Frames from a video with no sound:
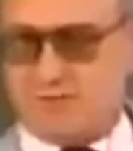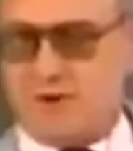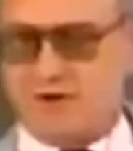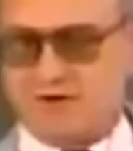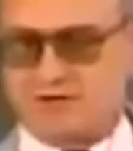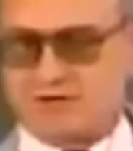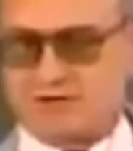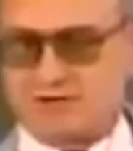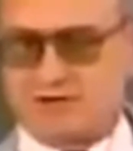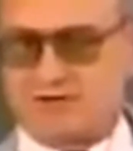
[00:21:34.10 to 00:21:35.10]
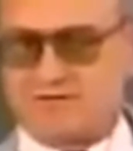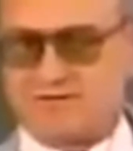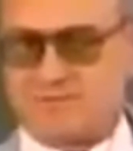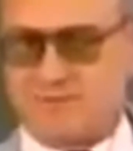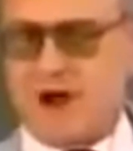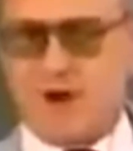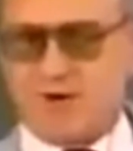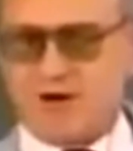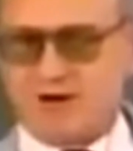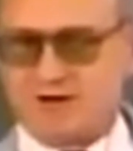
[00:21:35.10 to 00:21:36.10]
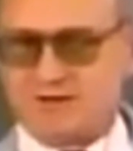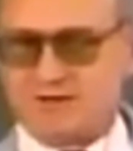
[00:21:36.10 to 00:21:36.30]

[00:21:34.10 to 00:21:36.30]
bodies of power,